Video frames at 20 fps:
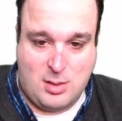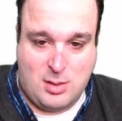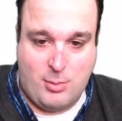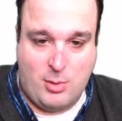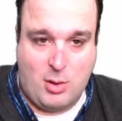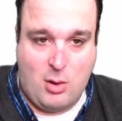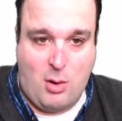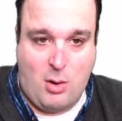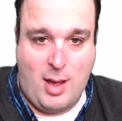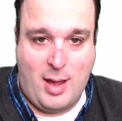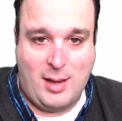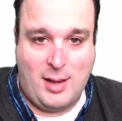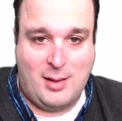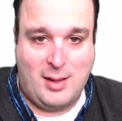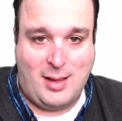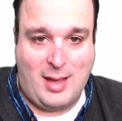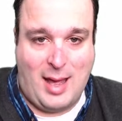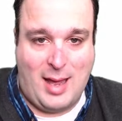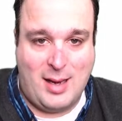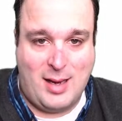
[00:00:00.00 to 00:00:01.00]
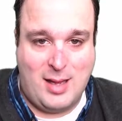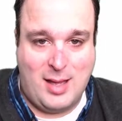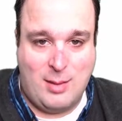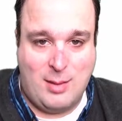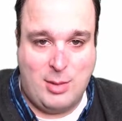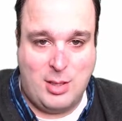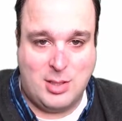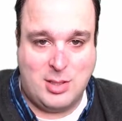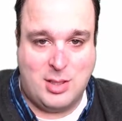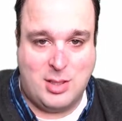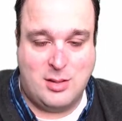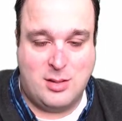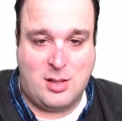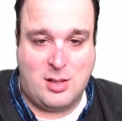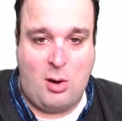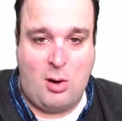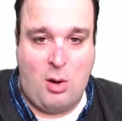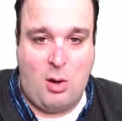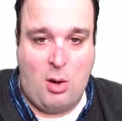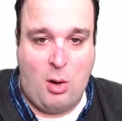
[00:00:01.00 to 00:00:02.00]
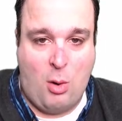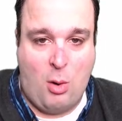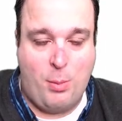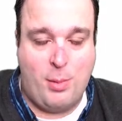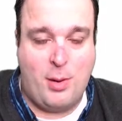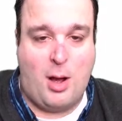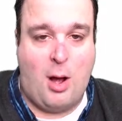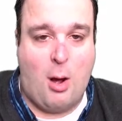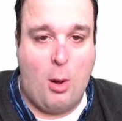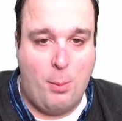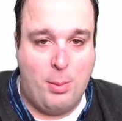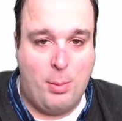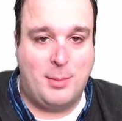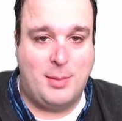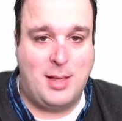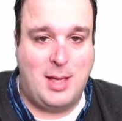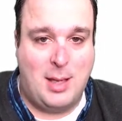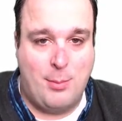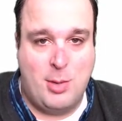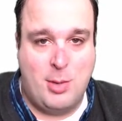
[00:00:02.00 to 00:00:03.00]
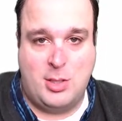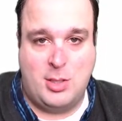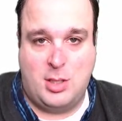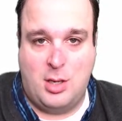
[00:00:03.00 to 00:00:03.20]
I'm going to go ahead and click edit image, and it's going to open up the image in